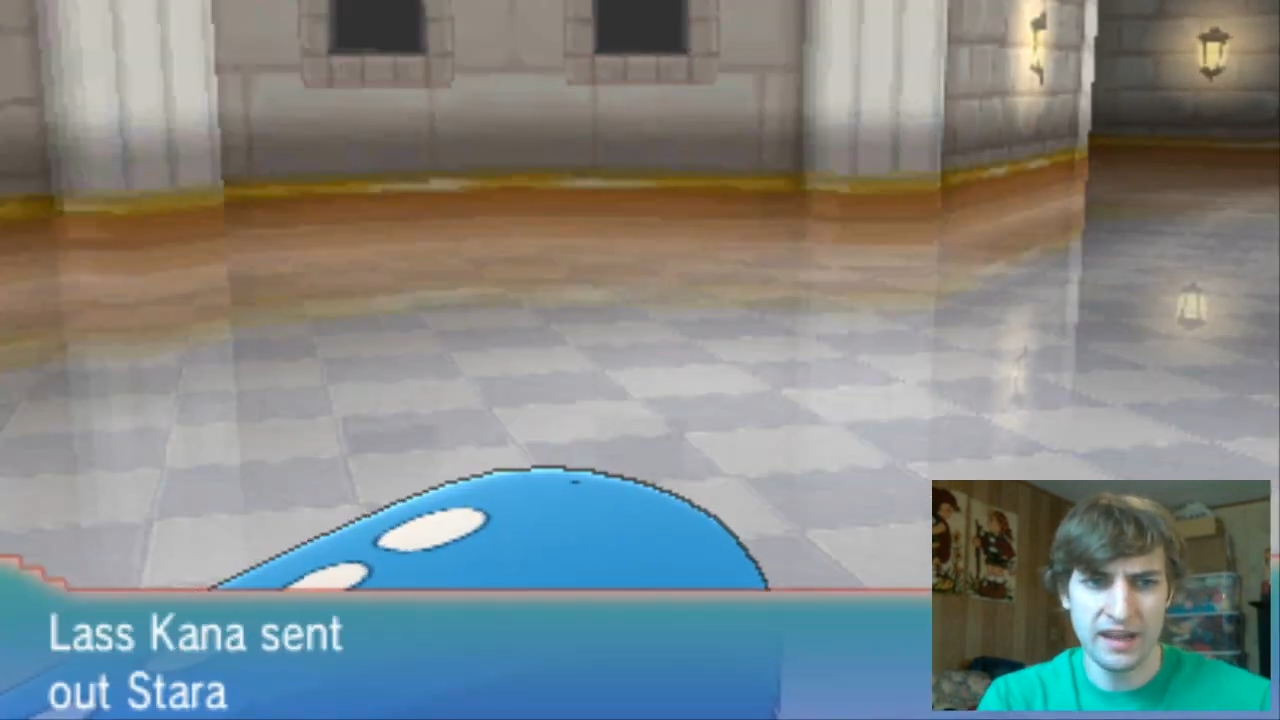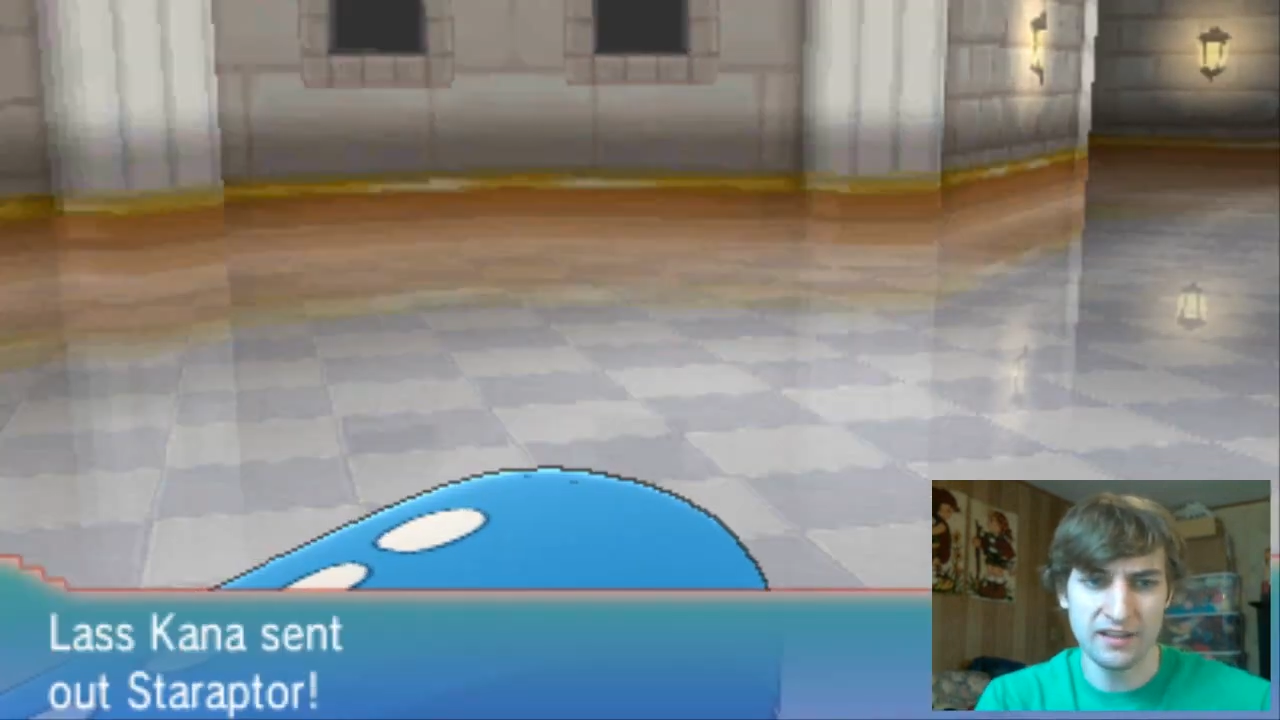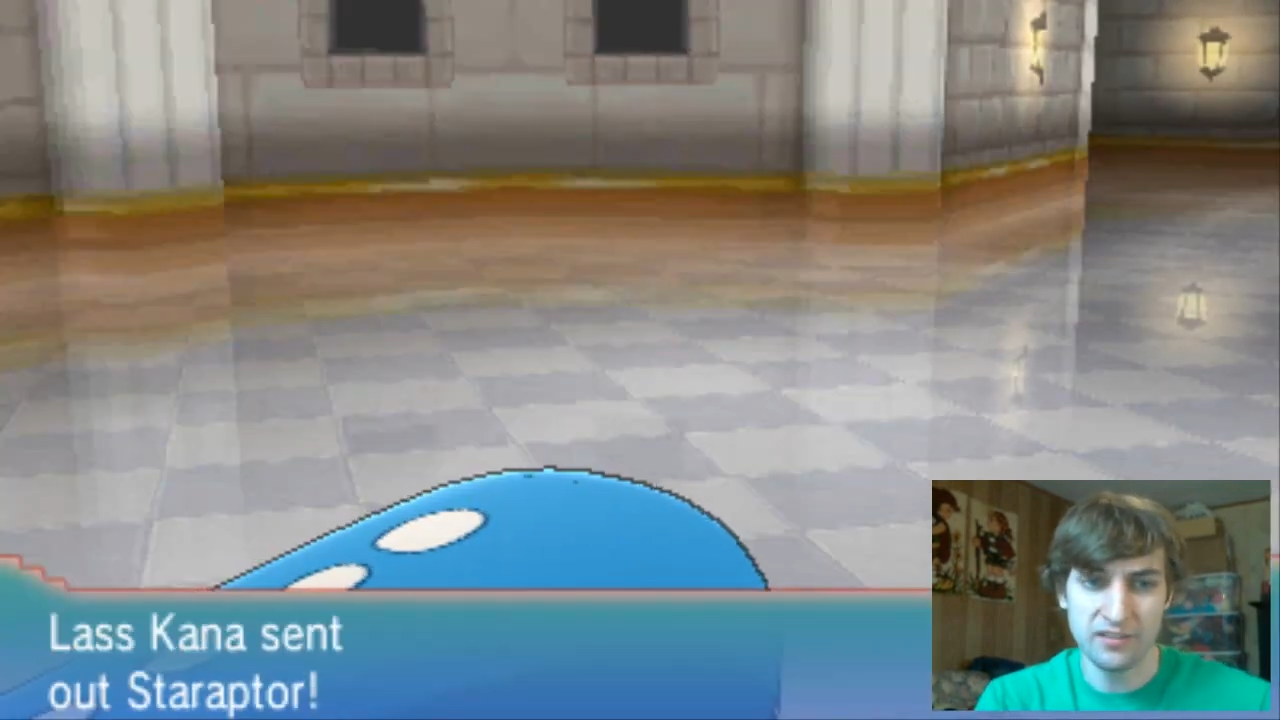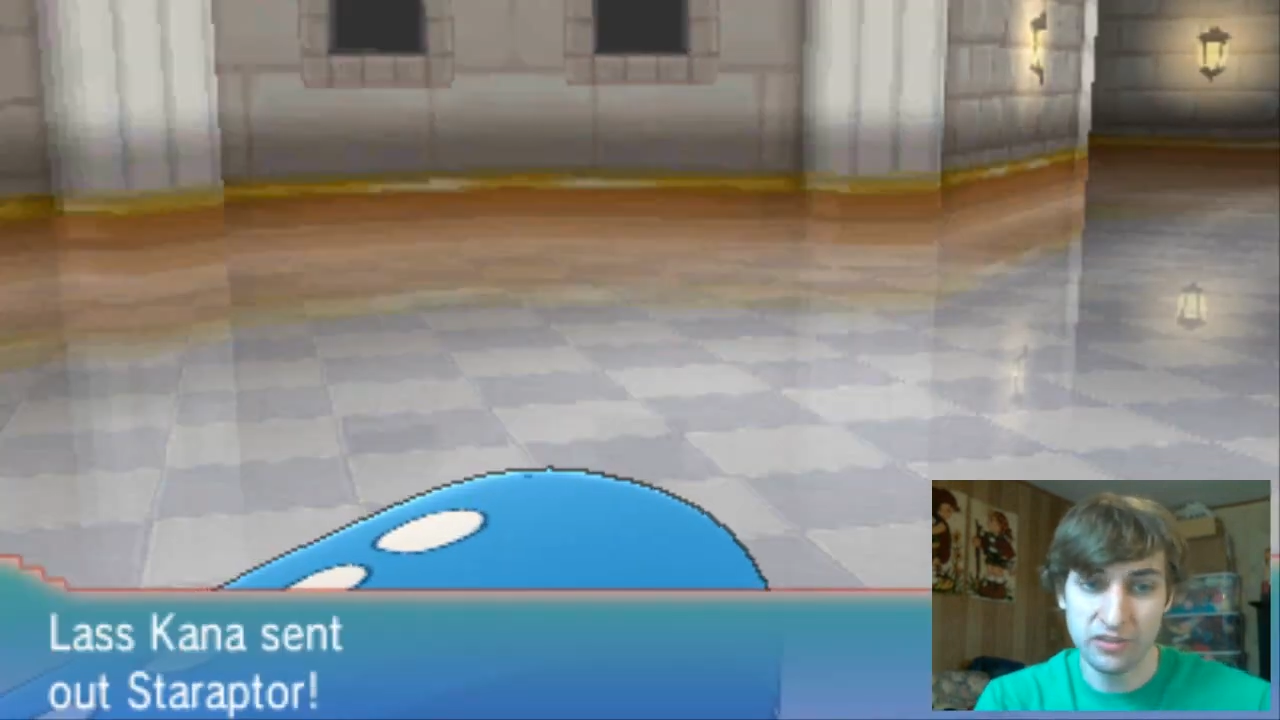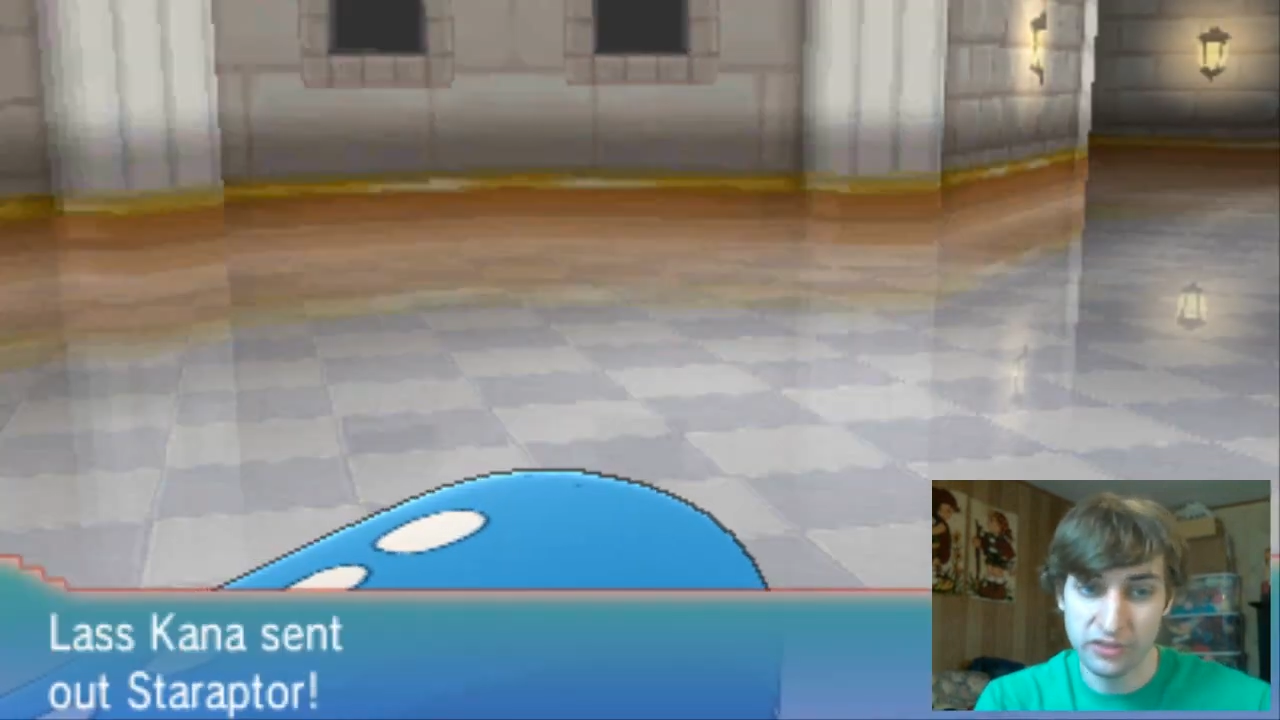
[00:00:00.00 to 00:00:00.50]

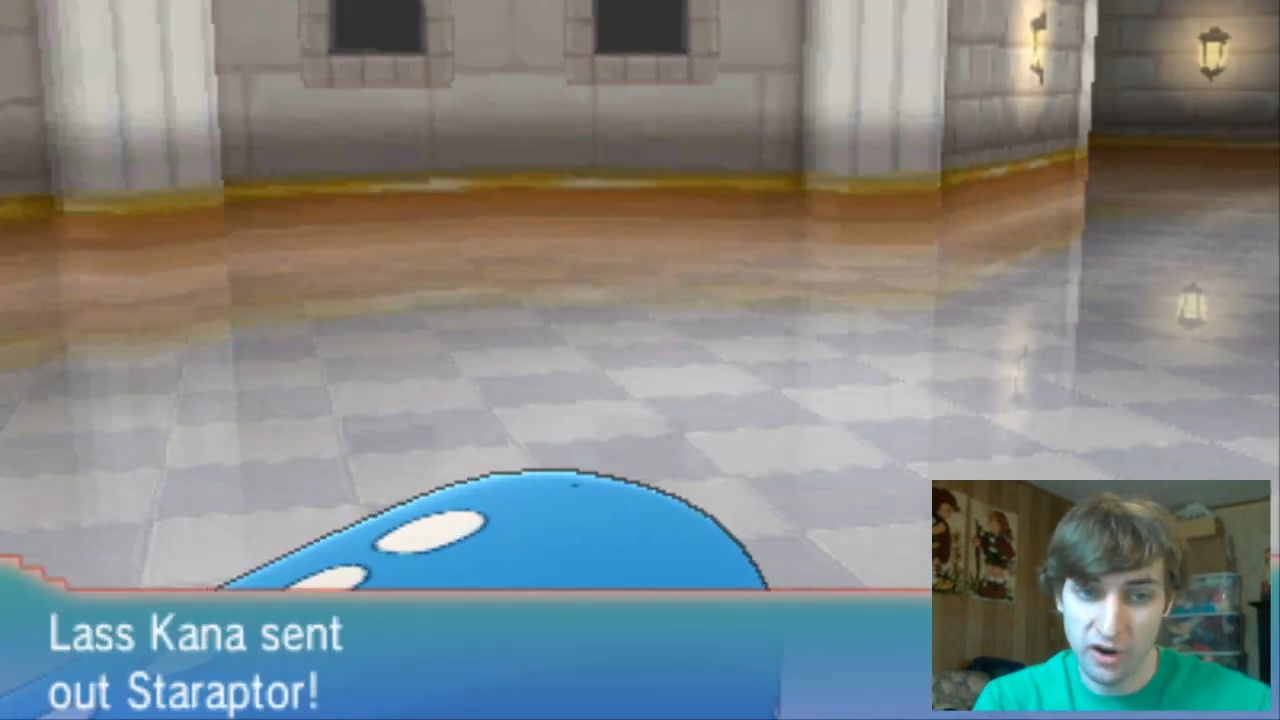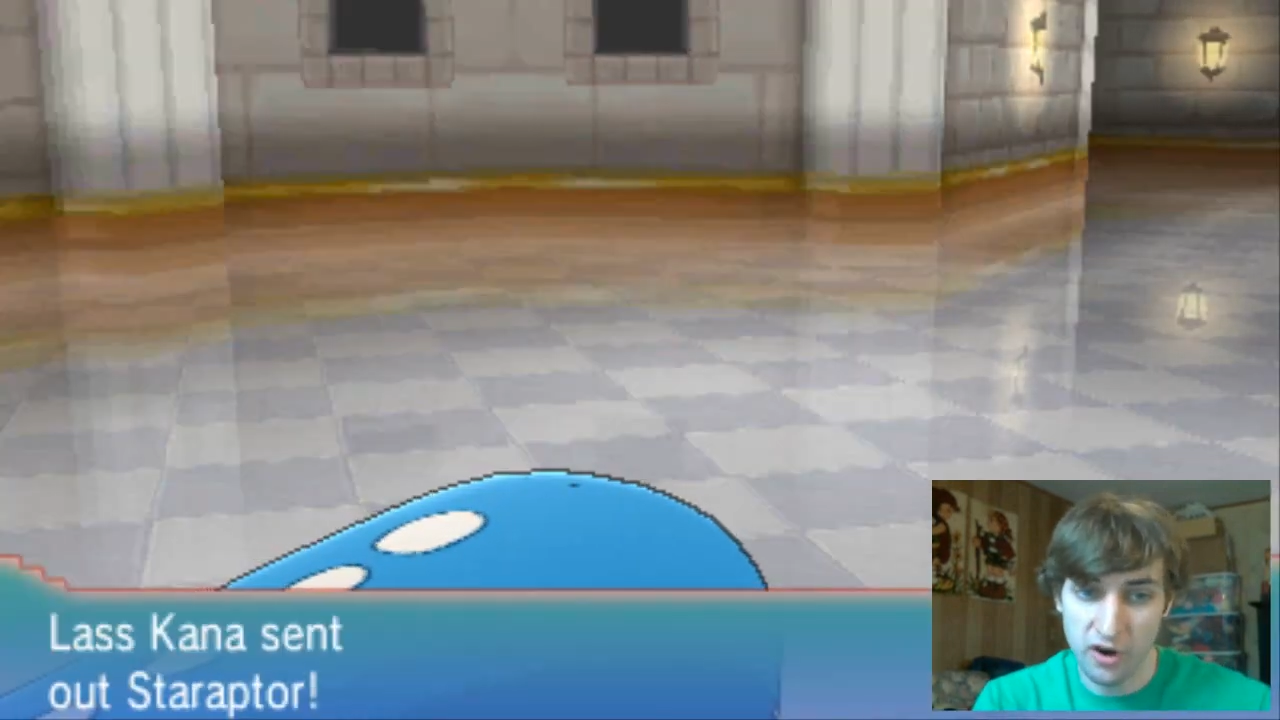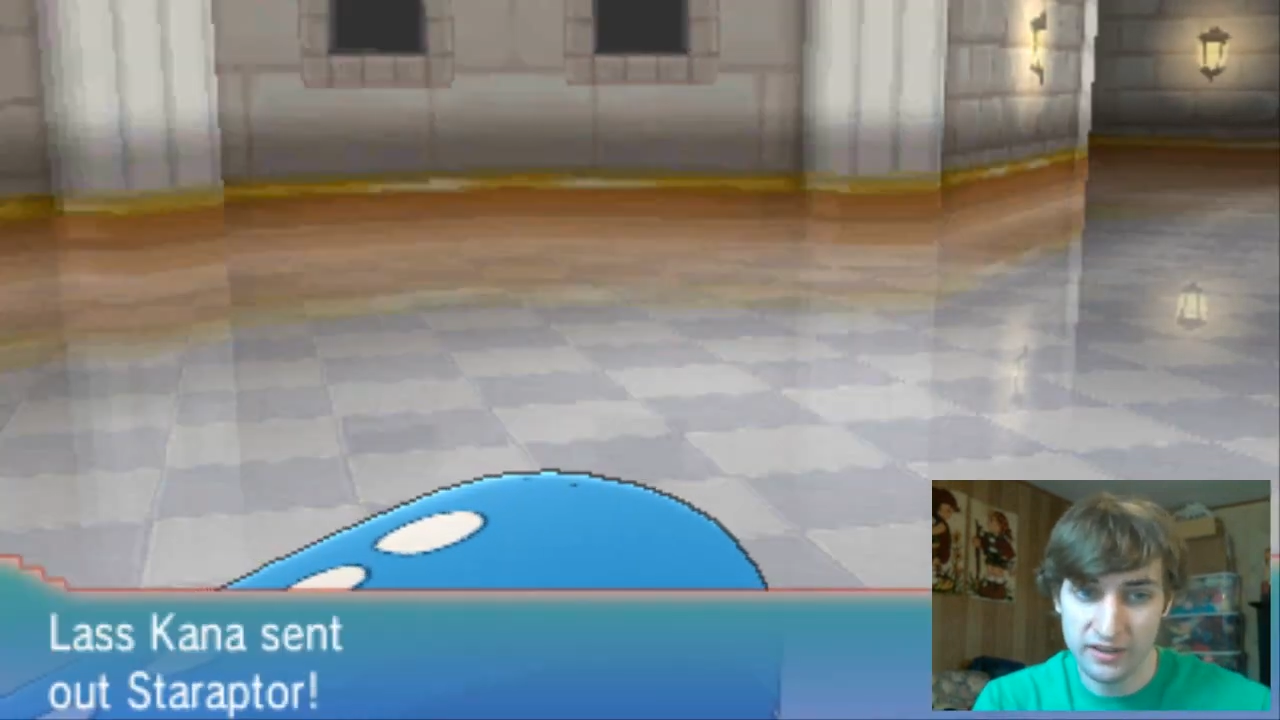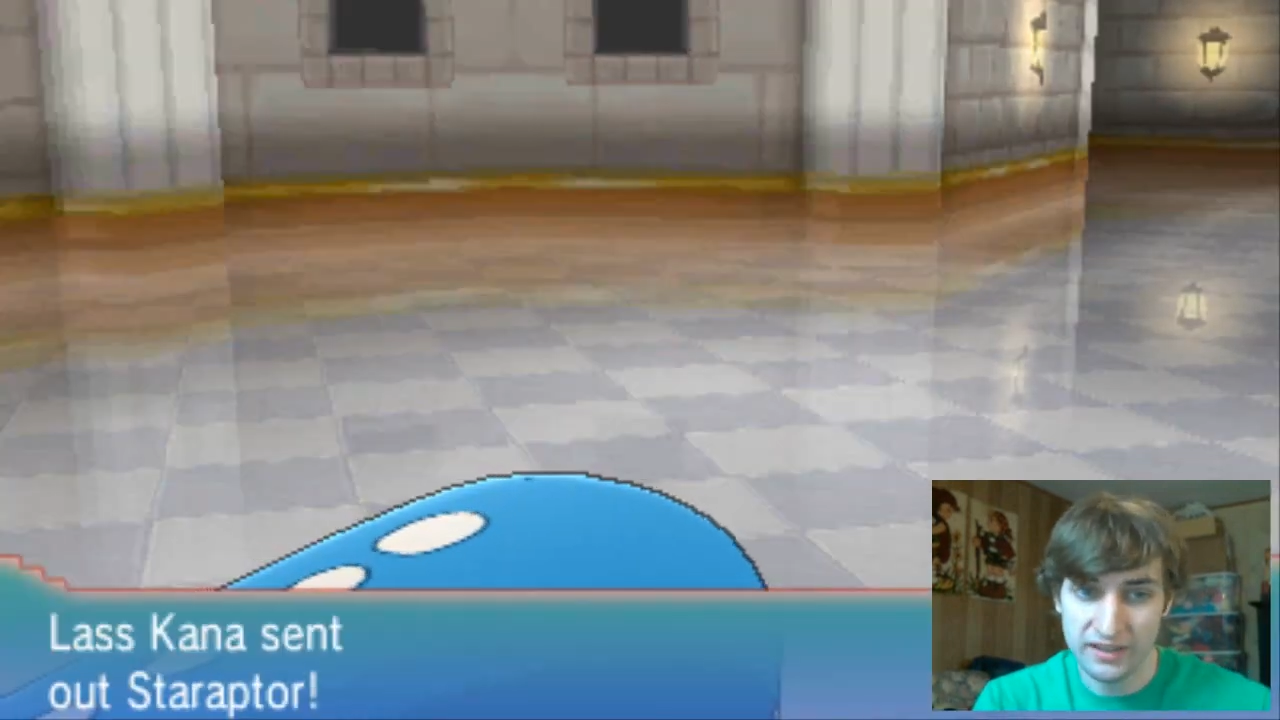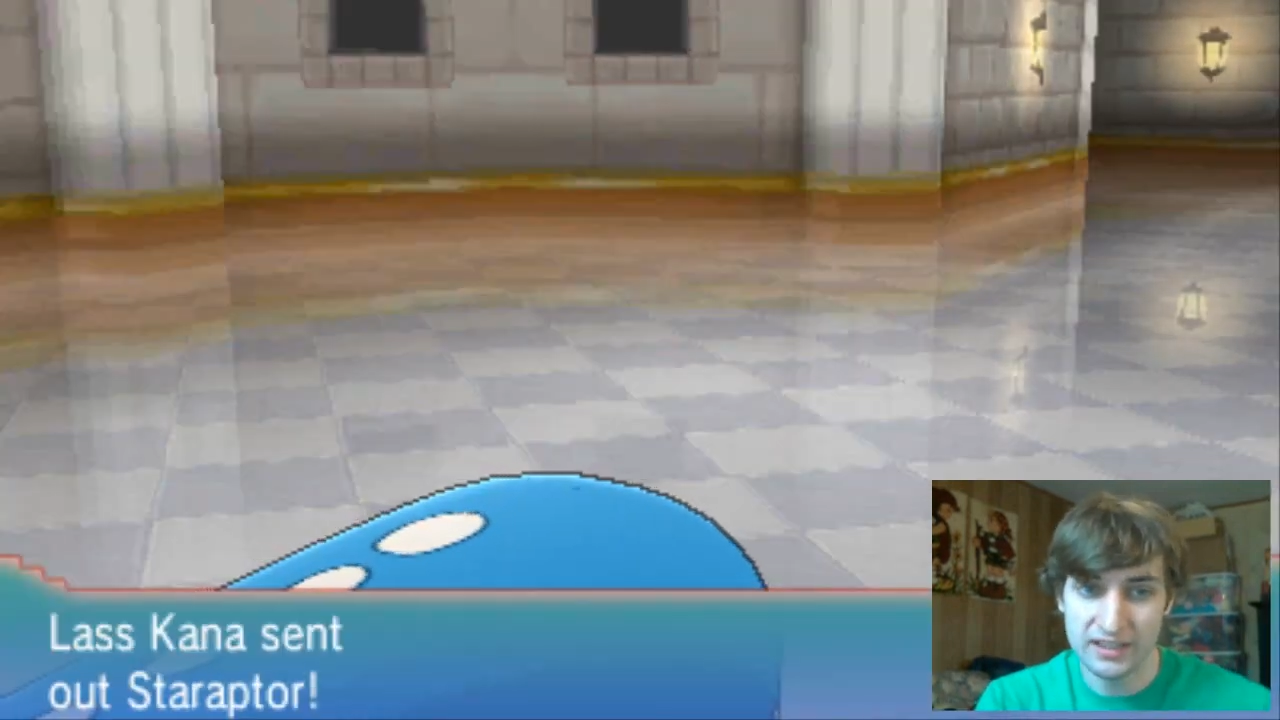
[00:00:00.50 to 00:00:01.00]
getting his third